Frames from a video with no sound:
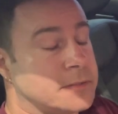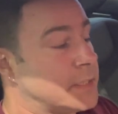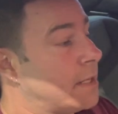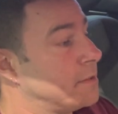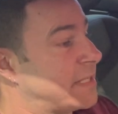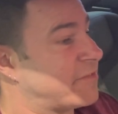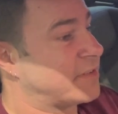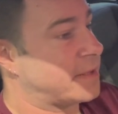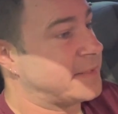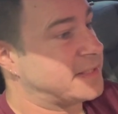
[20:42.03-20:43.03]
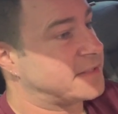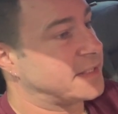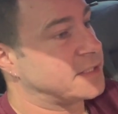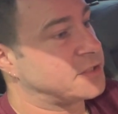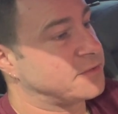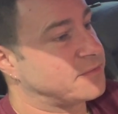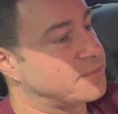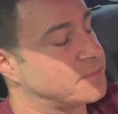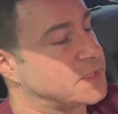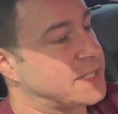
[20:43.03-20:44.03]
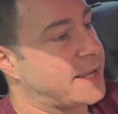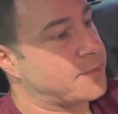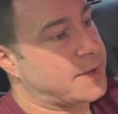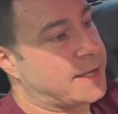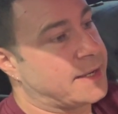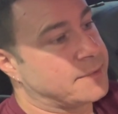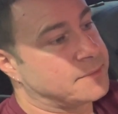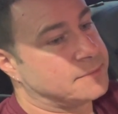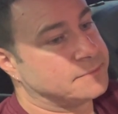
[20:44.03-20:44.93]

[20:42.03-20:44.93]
No, definitely. I mean, the thing is, to get where